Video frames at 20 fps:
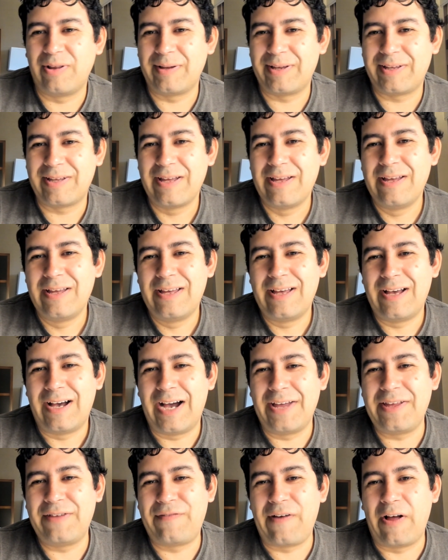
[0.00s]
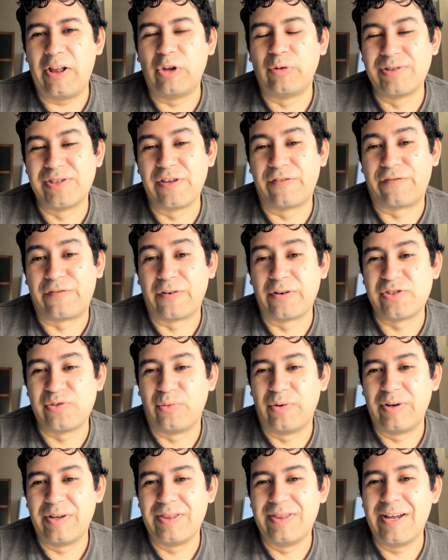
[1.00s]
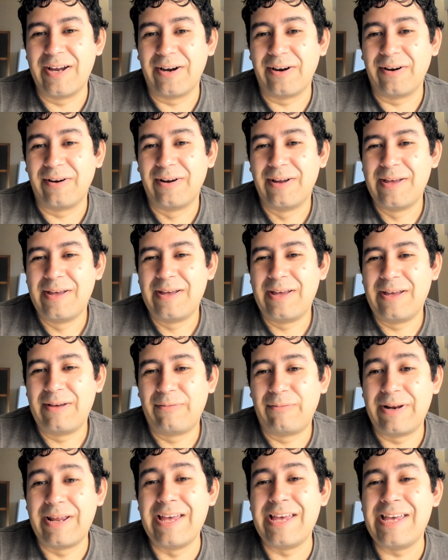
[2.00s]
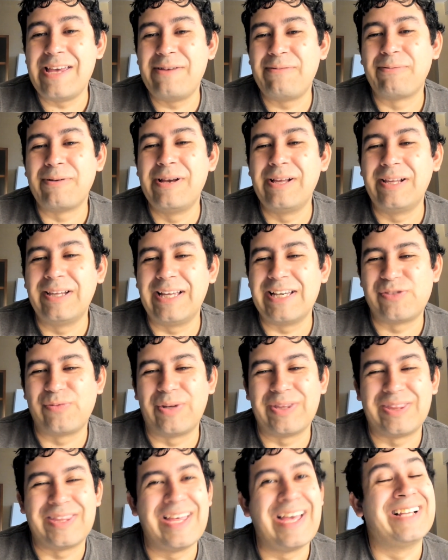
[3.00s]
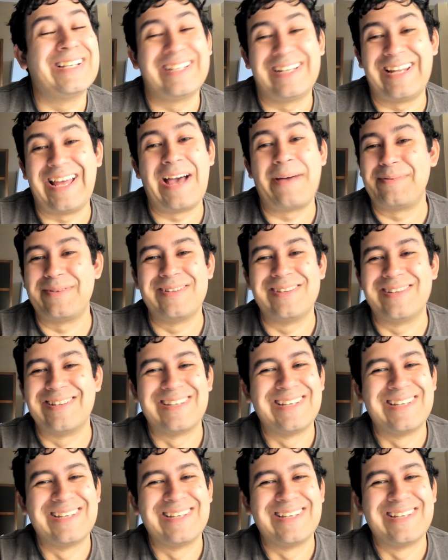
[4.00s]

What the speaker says: Like, I think Fowler was the first one there when he realized what the hell had happened.